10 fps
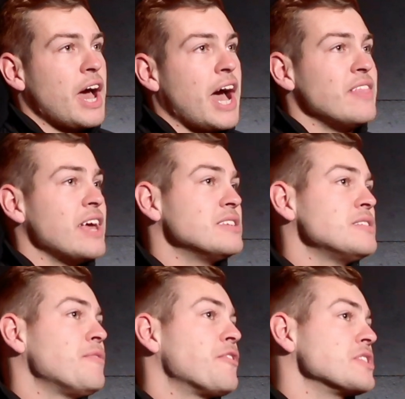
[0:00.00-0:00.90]
And then,
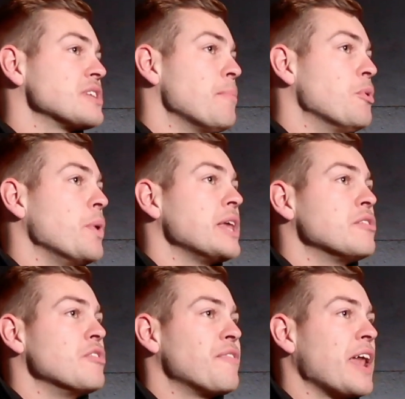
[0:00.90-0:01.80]
for example, in the
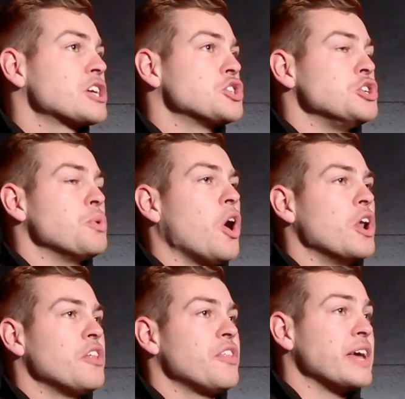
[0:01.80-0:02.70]
reflection you
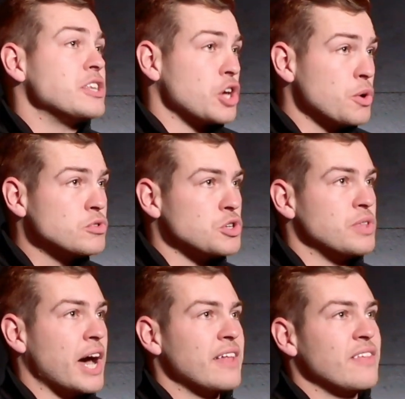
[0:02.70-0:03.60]
highlight that they don't do
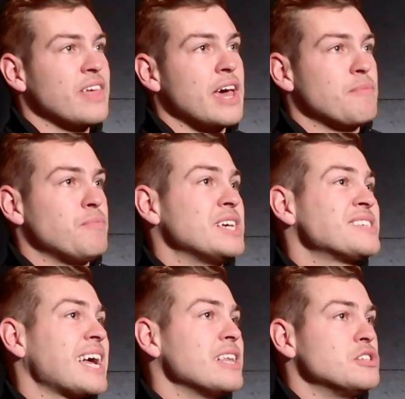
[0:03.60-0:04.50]
that and that their
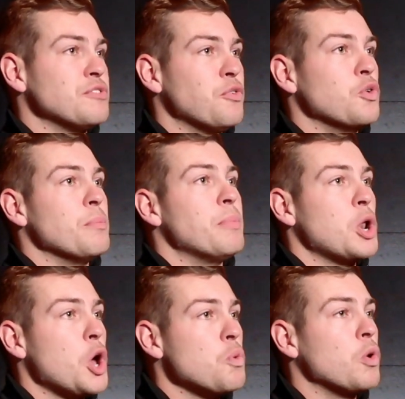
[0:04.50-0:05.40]
standards are falling
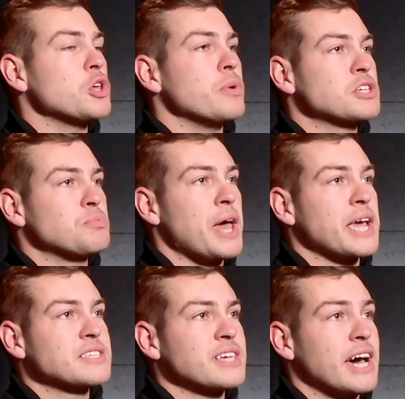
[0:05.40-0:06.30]
below what you
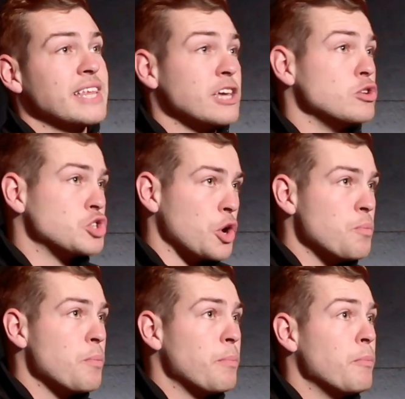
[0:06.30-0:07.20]
expect and yet you
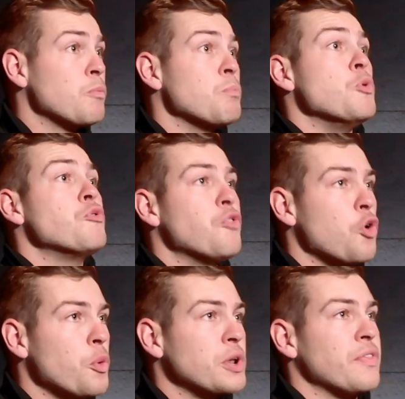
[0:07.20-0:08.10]
don't move
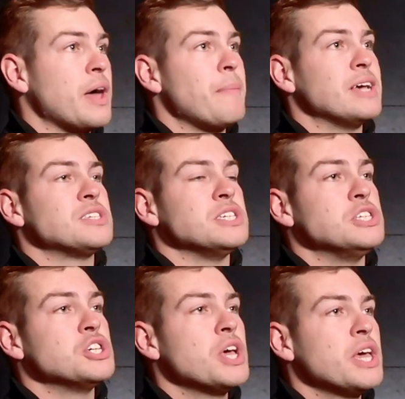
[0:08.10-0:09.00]
forward on that
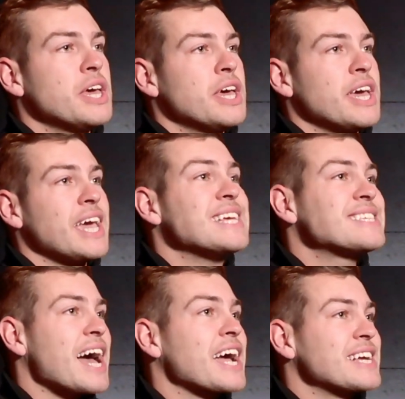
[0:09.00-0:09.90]
message. Is
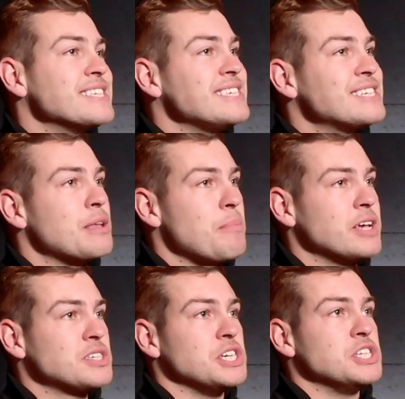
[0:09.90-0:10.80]
that a consistent
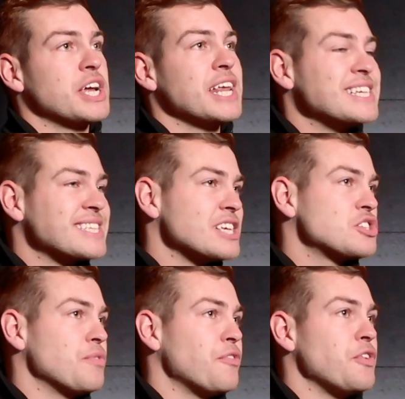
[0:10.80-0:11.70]
message and is that
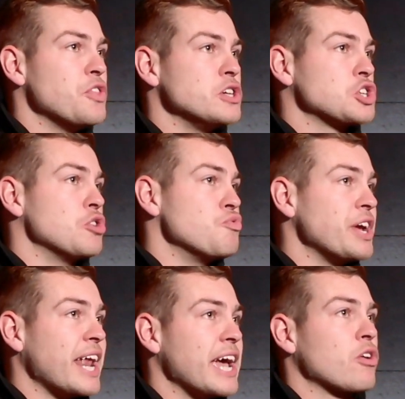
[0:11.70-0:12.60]
something that is going to
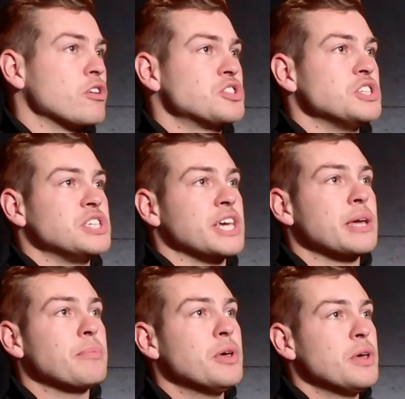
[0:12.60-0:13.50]
relay across the team?